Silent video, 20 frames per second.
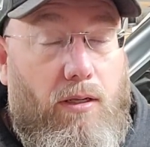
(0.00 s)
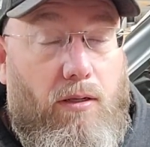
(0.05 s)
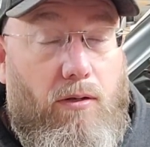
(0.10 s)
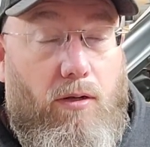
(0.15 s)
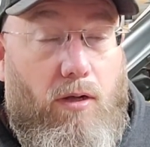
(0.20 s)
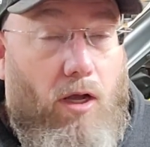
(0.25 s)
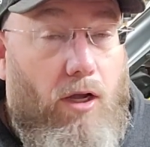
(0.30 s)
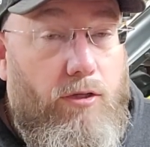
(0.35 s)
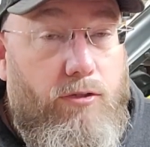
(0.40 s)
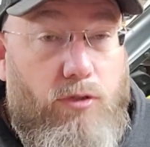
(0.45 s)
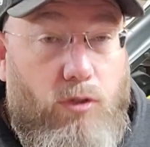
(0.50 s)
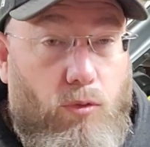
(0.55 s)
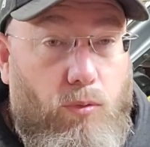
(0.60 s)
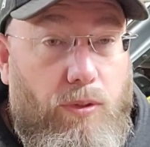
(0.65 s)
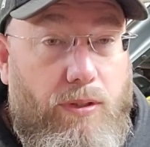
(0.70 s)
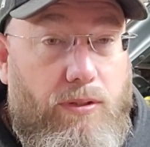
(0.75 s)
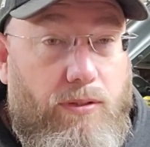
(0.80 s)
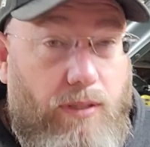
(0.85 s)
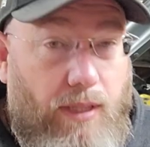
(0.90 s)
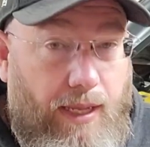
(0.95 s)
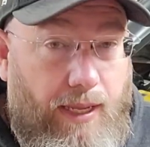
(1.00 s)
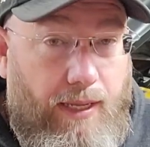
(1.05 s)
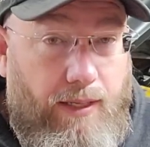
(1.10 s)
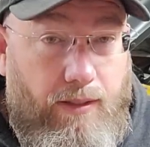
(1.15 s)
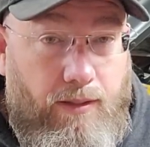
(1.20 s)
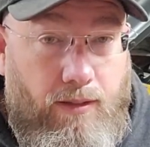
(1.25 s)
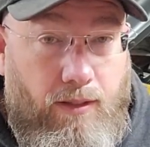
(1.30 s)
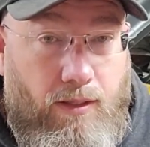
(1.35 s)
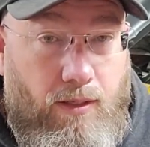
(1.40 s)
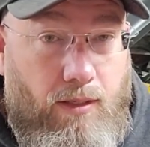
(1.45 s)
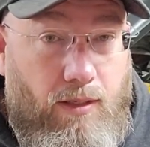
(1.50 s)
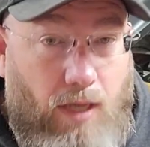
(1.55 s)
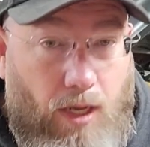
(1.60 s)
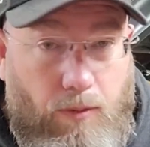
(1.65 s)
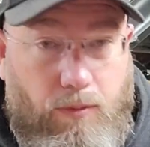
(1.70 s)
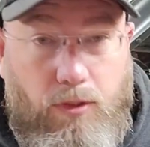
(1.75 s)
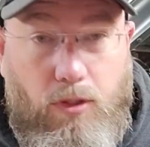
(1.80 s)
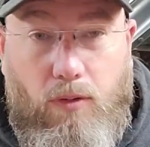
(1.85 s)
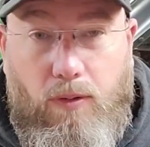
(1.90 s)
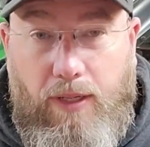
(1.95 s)
Also with that, I
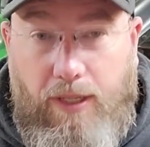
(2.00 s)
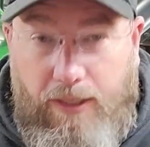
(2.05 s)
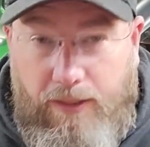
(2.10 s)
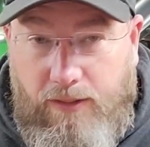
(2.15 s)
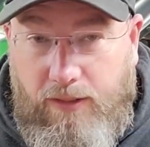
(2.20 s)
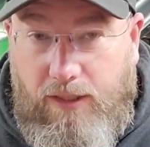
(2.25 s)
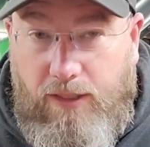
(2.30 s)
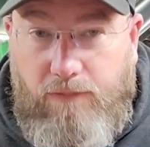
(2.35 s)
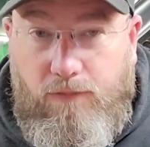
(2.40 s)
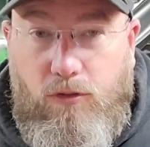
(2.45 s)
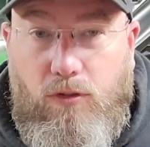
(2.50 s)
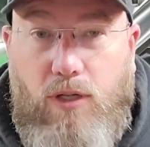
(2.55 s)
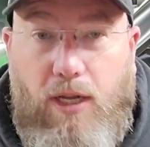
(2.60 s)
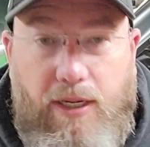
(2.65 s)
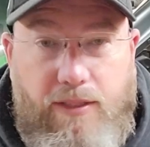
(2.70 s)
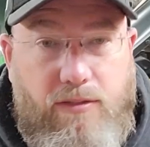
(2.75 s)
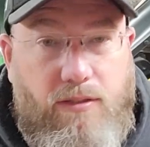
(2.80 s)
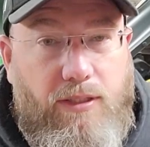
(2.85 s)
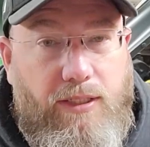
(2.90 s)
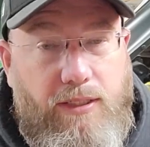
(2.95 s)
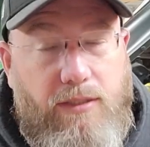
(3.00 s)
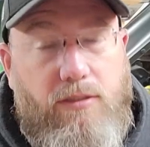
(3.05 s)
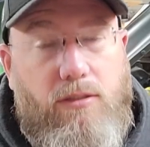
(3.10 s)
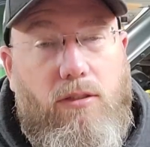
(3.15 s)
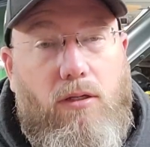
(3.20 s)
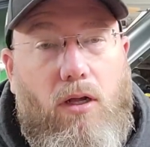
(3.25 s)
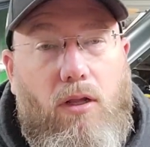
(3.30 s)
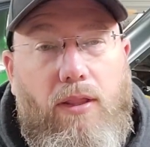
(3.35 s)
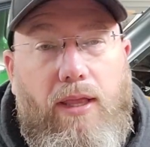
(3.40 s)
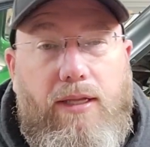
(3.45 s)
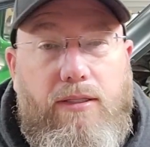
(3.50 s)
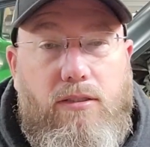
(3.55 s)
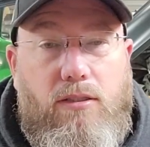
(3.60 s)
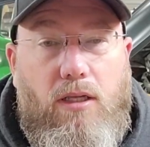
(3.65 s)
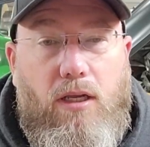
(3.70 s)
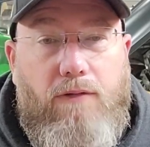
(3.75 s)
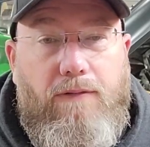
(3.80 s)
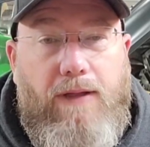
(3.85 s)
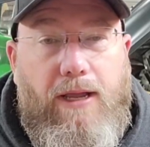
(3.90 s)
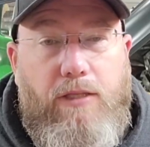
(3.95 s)
will go ahead and give you guys links to all that
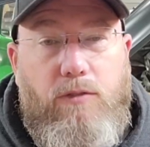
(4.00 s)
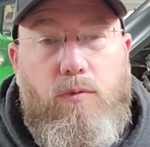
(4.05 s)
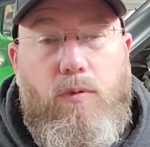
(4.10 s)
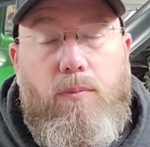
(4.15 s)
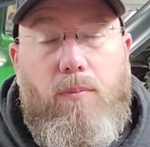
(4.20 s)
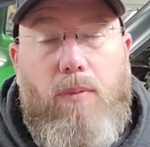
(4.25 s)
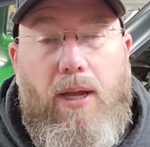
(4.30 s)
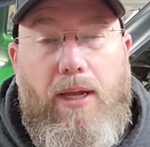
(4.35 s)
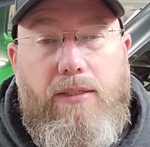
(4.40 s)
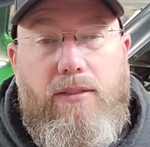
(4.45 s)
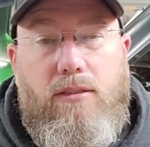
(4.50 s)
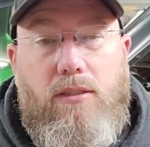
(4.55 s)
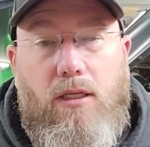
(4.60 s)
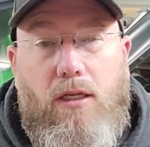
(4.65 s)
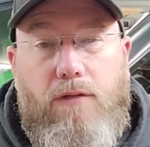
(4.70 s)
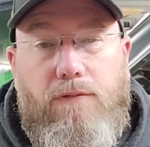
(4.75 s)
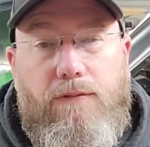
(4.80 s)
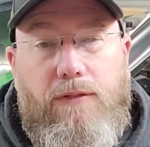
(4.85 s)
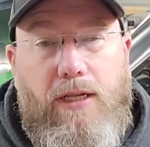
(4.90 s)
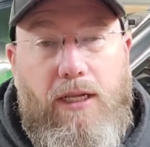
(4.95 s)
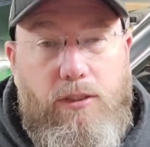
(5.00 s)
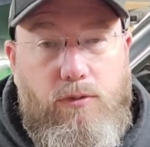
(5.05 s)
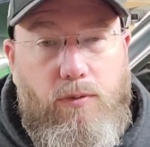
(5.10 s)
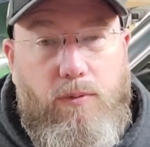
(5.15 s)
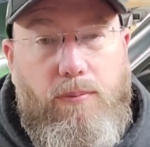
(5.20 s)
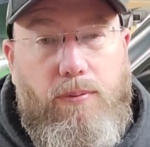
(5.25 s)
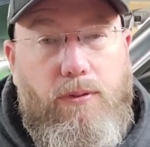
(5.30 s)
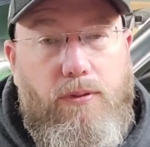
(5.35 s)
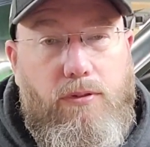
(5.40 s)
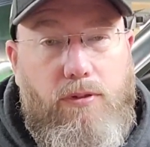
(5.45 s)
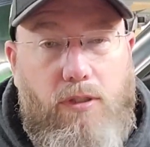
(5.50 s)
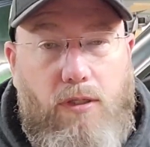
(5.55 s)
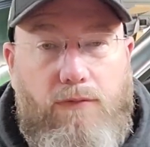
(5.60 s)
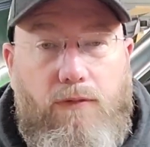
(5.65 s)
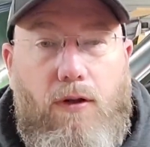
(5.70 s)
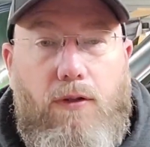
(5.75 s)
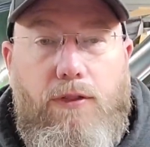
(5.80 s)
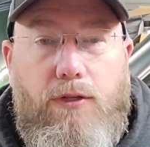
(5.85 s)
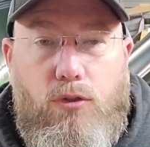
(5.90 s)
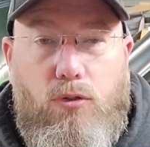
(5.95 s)
stuff as we buy stuff and as we put stuff
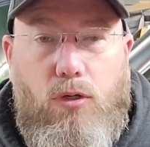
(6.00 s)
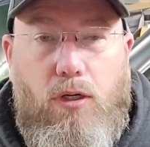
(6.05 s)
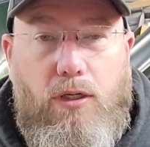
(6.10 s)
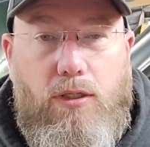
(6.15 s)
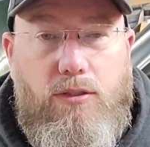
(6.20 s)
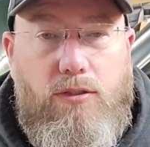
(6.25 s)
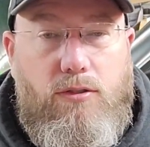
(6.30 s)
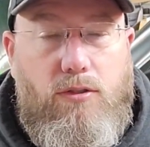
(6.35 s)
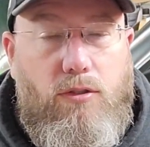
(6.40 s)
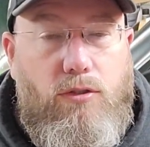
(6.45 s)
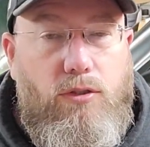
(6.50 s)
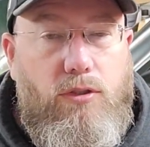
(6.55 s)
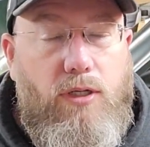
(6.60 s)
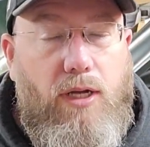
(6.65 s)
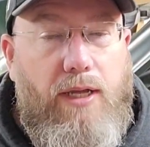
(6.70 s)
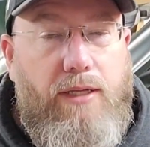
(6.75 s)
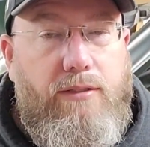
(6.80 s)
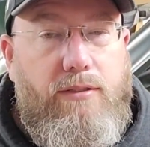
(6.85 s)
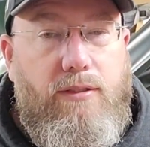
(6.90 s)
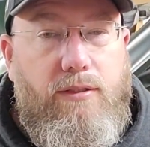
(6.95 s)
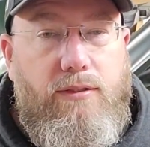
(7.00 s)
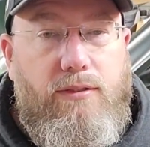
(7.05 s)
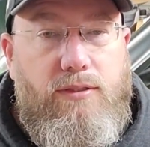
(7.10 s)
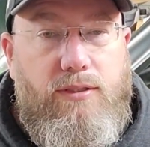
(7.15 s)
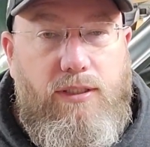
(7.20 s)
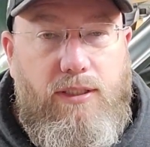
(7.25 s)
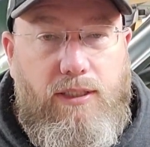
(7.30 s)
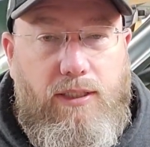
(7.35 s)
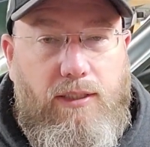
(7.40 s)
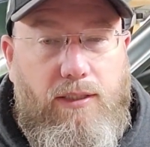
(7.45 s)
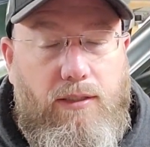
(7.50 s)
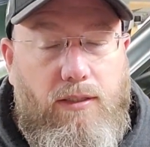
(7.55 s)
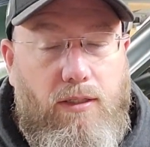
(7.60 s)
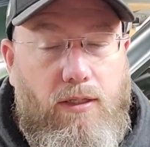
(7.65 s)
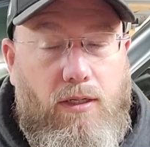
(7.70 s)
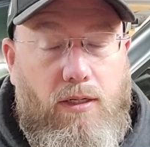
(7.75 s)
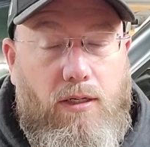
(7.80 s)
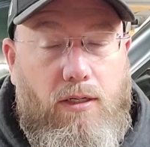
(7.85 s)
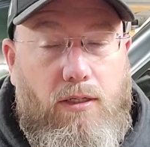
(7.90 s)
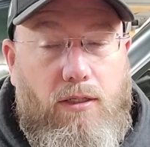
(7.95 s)
on the trucks, so you guys can see,
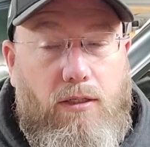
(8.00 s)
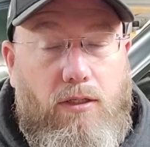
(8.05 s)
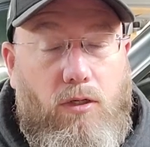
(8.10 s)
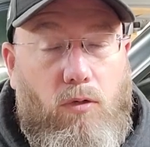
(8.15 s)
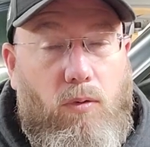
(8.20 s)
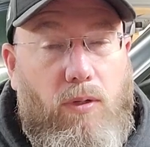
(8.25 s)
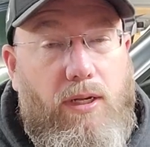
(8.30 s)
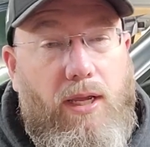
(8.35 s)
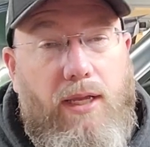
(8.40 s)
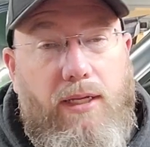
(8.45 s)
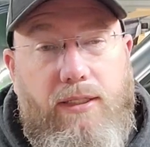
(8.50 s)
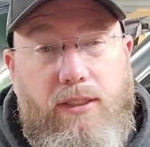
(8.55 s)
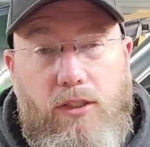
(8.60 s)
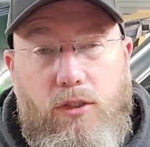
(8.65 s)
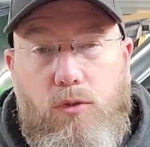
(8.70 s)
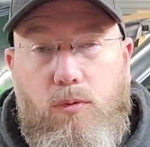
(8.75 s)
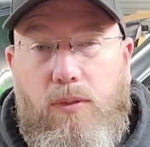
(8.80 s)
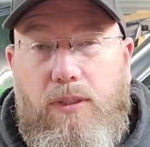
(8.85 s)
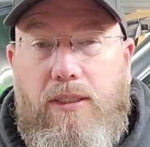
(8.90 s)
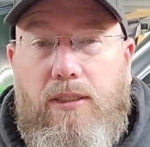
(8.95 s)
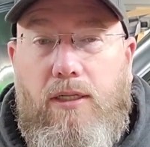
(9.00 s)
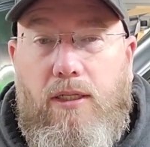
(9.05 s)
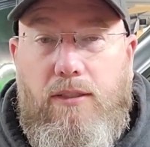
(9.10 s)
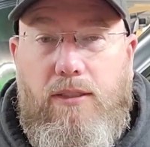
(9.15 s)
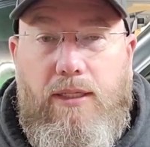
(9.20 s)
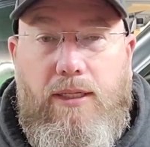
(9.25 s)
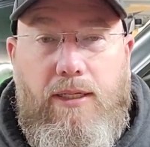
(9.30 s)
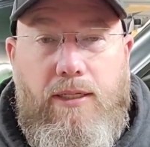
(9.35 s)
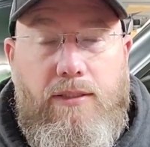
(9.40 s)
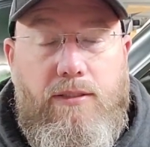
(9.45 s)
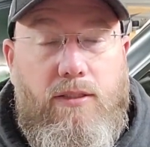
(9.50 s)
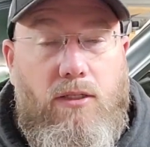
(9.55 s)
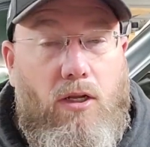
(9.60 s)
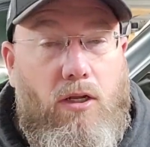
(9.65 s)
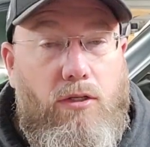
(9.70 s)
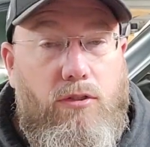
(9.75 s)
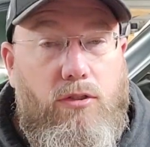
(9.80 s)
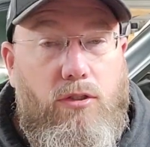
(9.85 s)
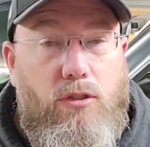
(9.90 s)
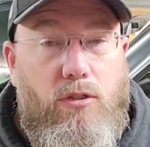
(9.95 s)
what kind of deals we're getting on things, and
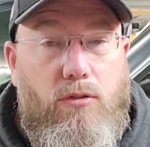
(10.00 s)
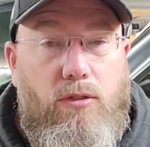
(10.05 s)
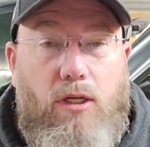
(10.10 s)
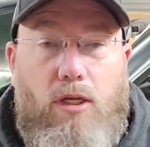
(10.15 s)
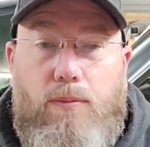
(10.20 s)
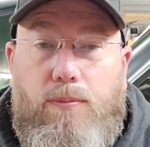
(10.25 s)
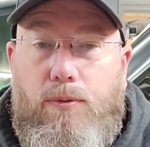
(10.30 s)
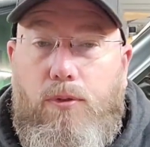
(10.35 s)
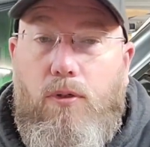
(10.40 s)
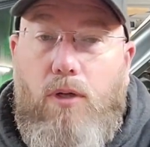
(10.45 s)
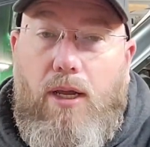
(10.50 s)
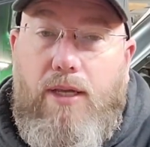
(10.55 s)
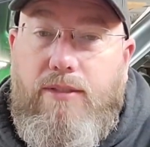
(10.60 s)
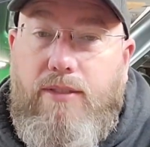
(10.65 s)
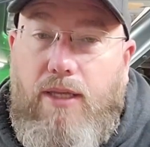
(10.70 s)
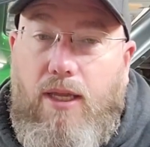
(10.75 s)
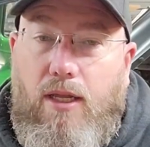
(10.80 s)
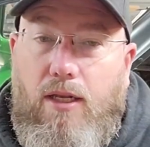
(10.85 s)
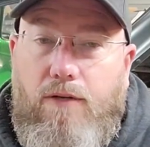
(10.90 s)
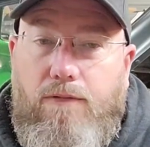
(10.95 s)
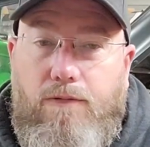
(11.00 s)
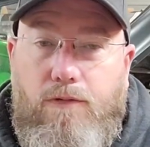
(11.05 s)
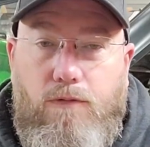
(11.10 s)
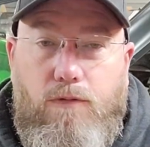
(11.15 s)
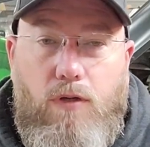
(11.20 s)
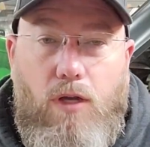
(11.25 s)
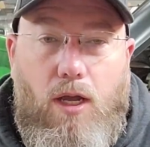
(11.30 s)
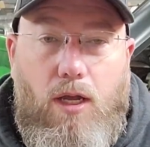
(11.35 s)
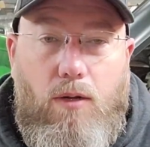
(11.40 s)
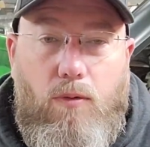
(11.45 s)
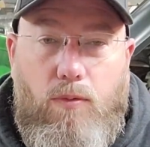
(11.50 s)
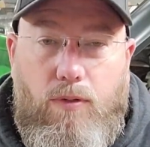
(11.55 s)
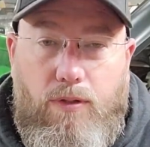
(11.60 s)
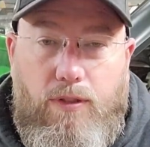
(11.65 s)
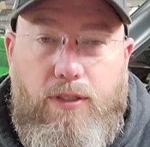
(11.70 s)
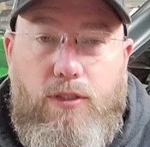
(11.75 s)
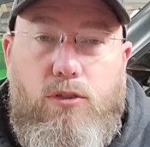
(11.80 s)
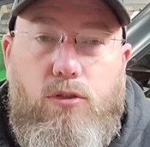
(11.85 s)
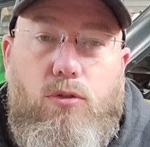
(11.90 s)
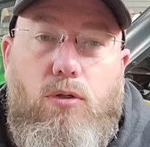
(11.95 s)
also help you guys out if you've got one of
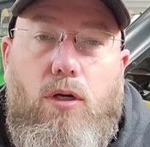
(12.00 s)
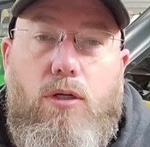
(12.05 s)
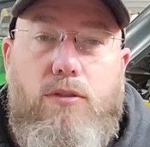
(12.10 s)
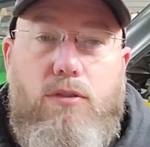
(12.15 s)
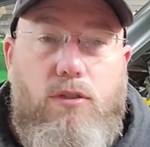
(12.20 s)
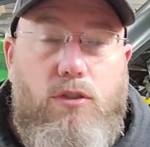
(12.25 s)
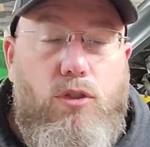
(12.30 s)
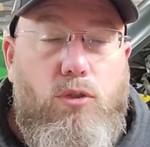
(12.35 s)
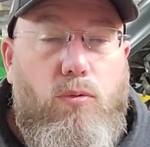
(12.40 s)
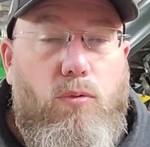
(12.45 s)
these trucks that you're